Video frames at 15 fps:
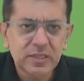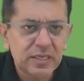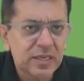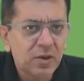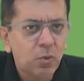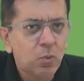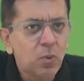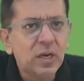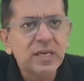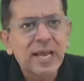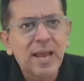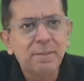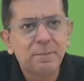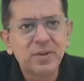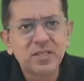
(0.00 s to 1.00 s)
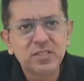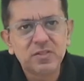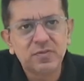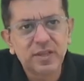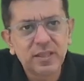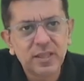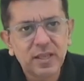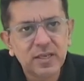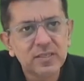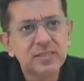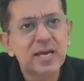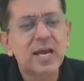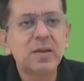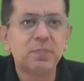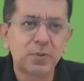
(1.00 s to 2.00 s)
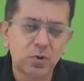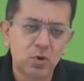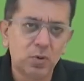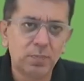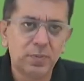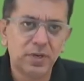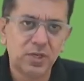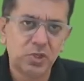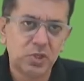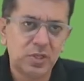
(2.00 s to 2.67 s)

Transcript: what happens when there is hyper competition?